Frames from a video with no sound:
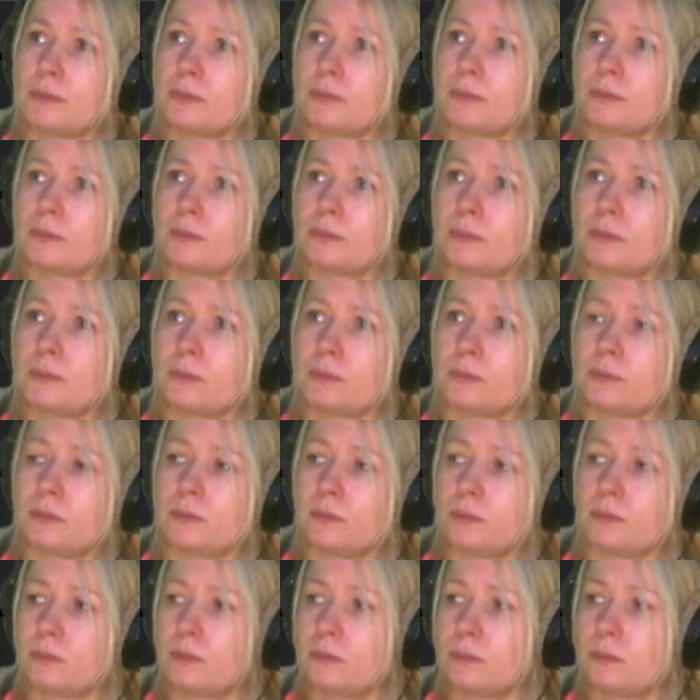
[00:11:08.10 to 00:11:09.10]

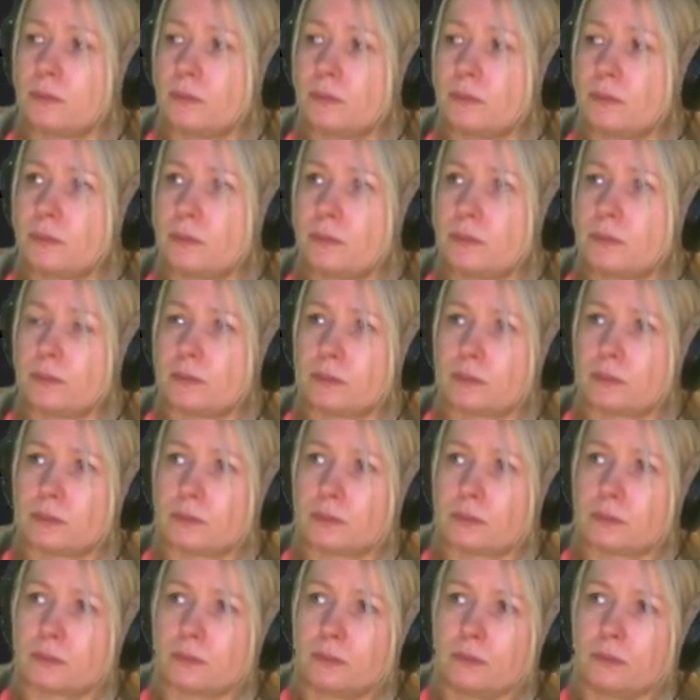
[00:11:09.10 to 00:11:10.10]

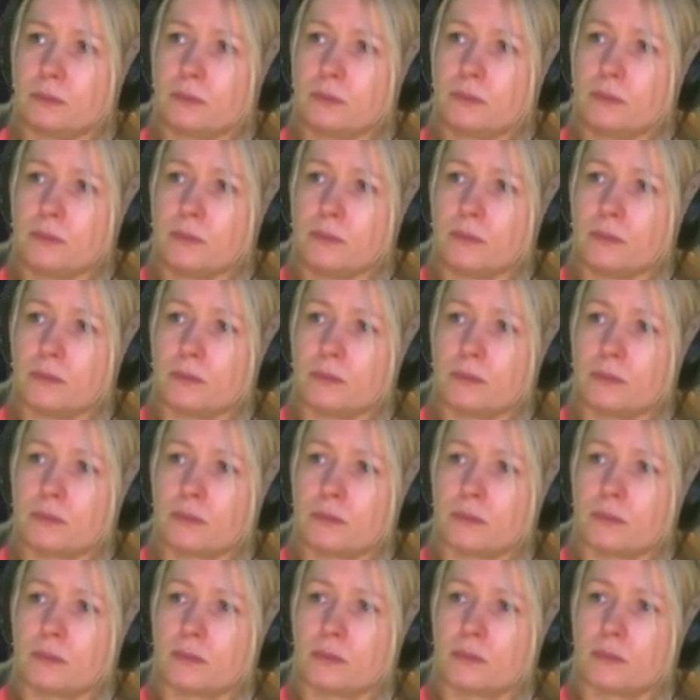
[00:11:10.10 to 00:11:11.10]

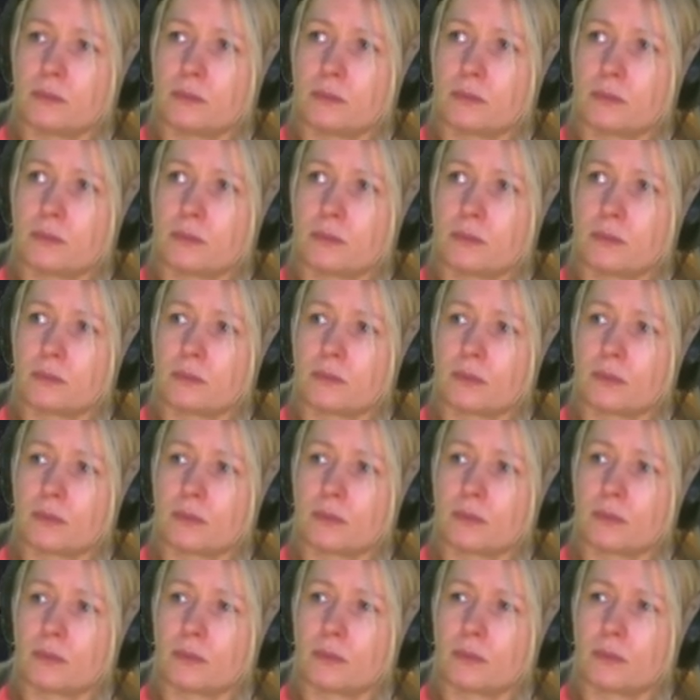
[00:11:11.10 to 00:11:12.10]

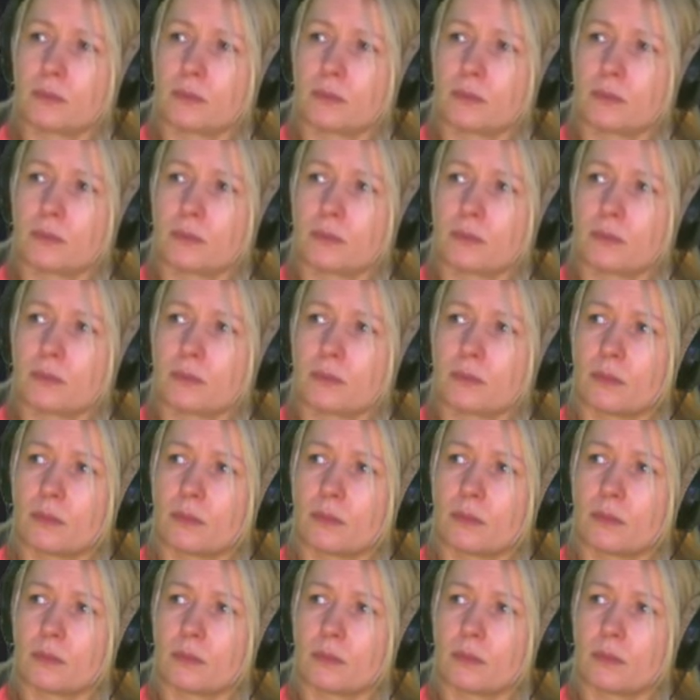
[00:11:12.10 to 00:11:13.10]

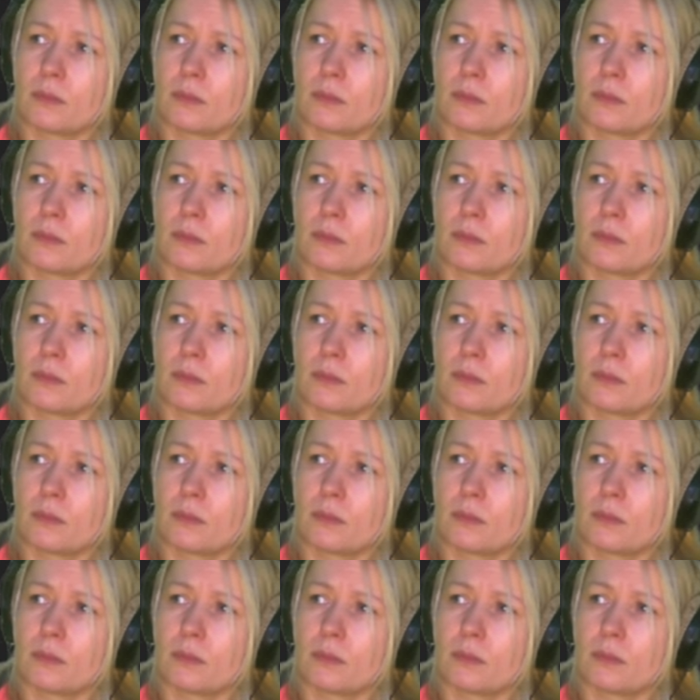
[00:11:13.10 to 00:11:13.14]
(silence)